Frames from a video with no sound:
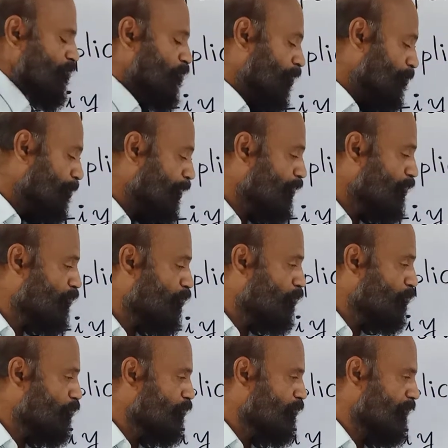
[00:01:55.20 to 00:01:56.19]
1 by
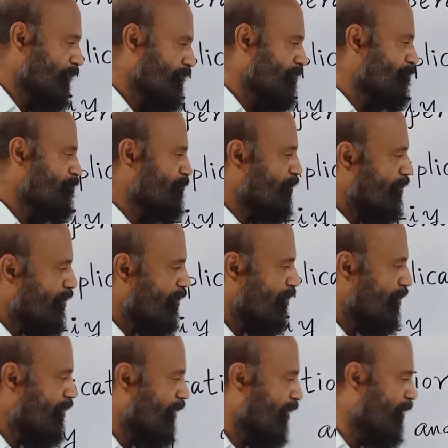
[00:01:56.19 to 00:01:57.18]
2z.
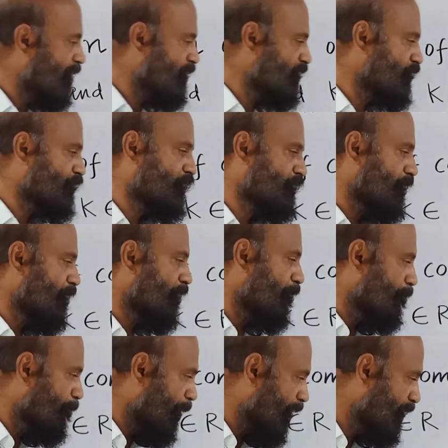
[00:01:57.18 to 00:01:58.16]
Here k is
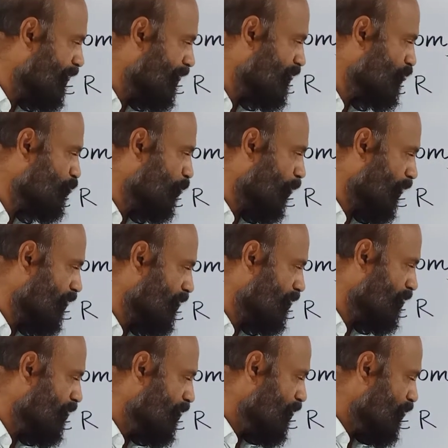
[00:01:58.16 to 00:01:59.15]
minus 1.
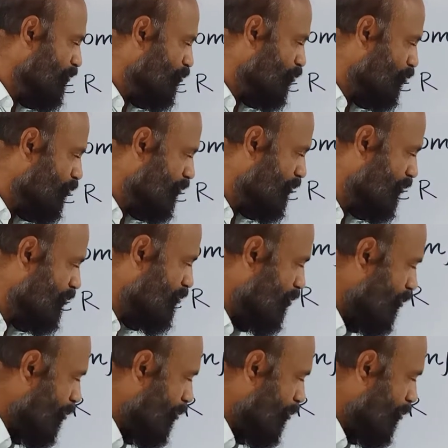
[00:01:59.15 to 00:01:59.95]
So this is